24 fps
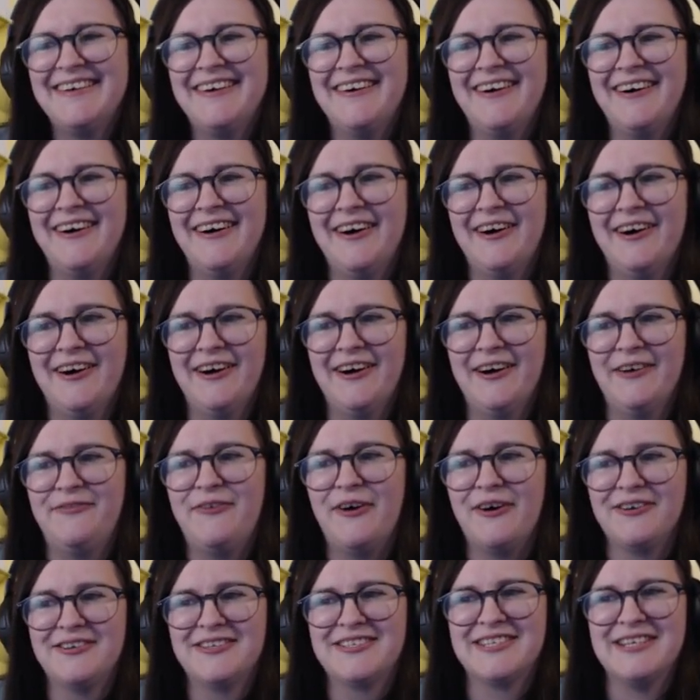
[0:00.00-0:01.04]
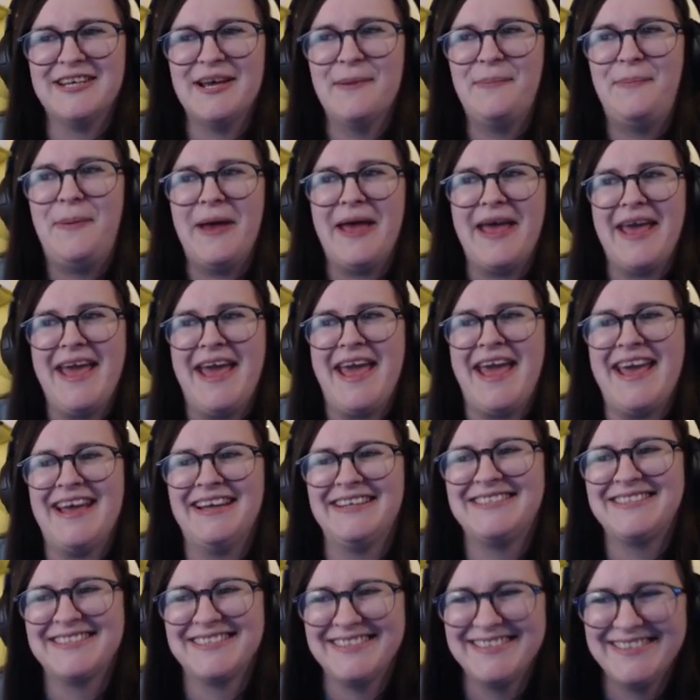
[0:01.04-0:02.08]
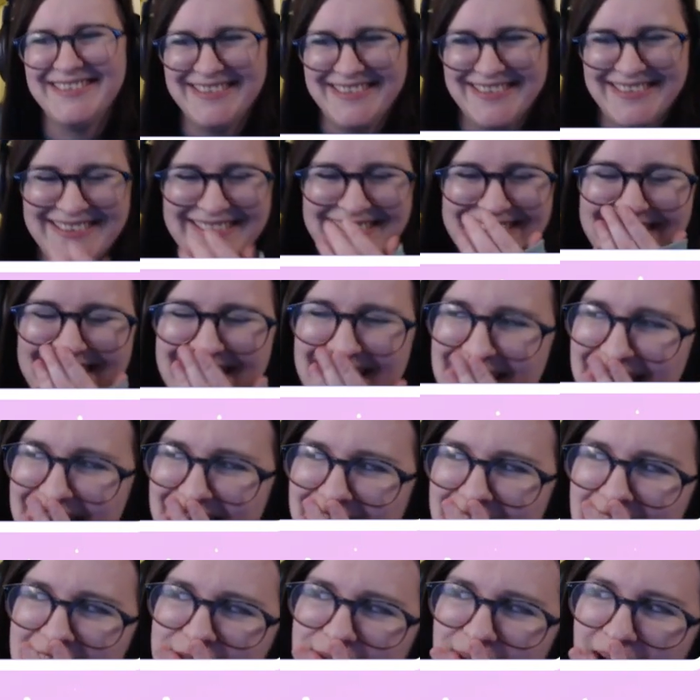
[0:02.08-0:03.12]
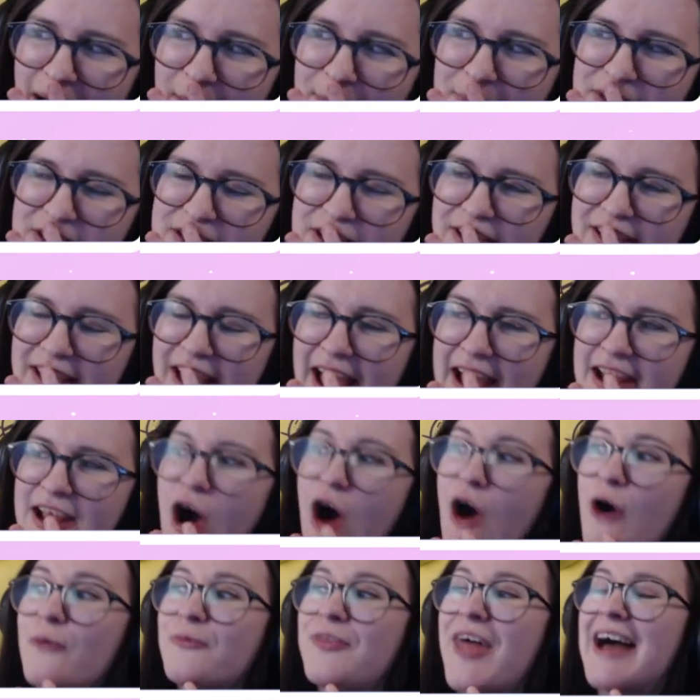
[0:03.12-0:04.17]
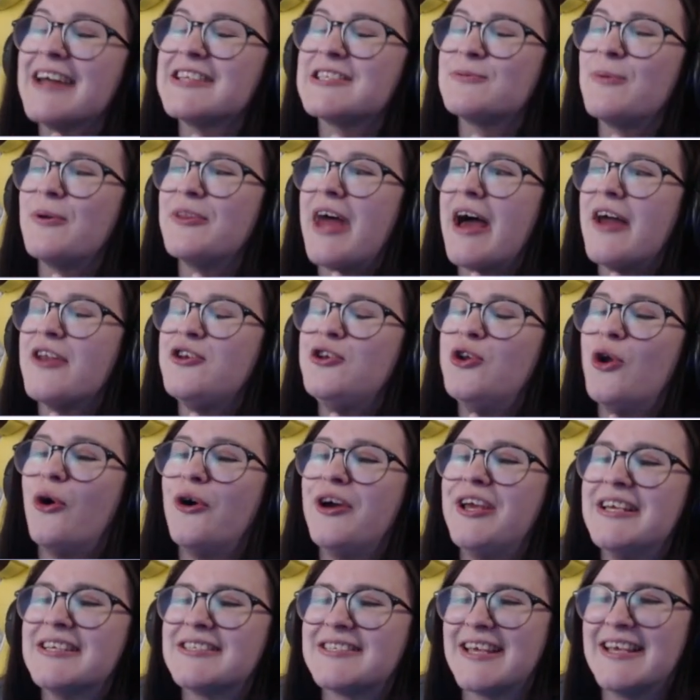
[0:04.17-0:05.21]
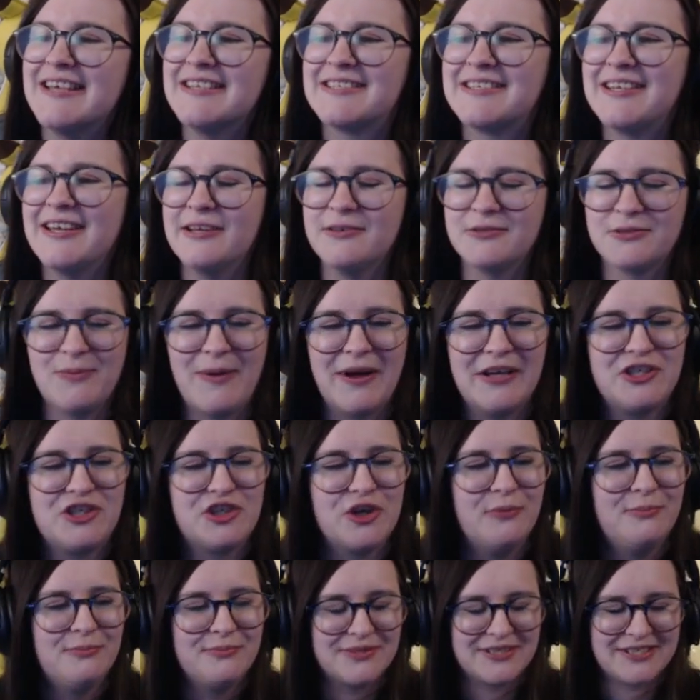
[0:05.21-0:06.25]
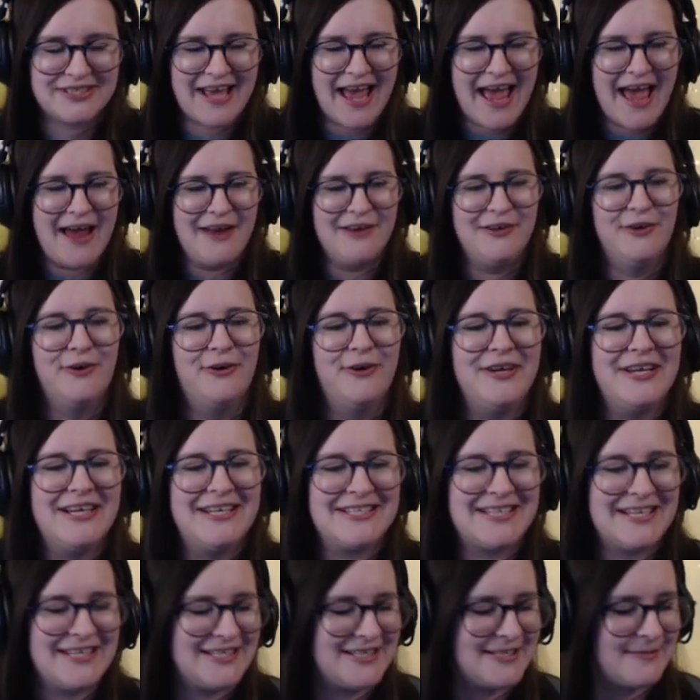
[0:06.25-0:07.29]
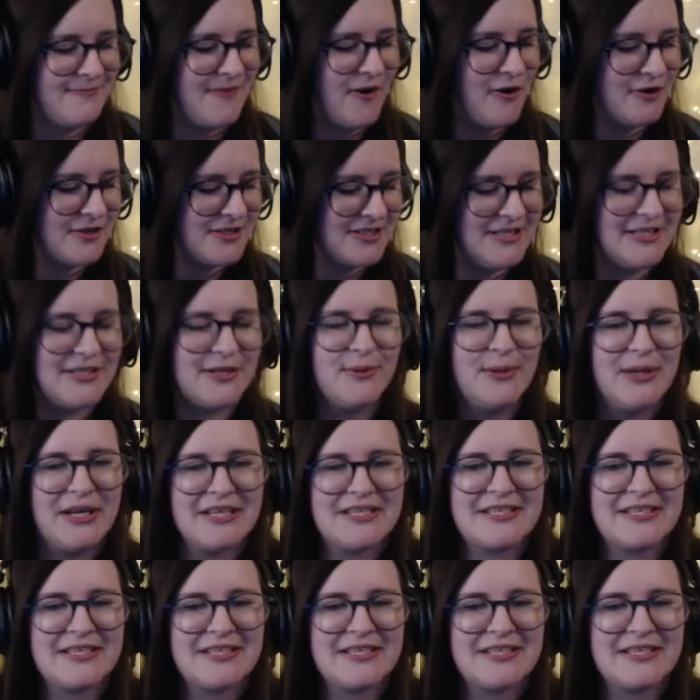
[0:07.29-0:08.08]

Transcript: oh, Foxy appeared. That's what happens. Okay. Oh, that's what that noise is. That's my jump scare noise. It's Foxy doing a